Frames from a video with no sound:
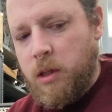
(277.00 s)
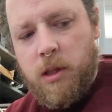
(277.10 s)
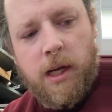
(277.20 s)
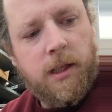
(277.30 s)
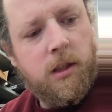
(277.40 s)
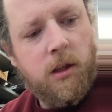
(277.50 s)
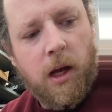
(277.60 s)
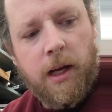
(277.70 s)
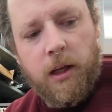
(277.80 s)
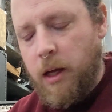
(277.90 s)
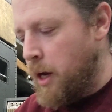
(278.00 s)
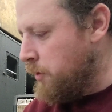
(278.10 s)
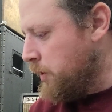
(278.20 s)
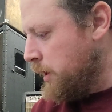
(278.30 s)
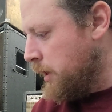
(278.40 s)
That's likely. I
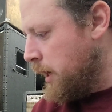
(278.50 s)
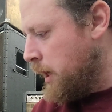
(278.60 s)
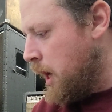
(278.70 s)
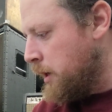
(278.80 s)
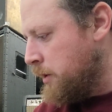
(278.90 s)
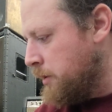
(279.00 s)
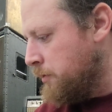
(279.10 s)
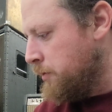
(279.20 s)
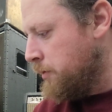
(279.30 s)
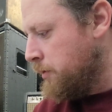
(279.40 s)
really like octave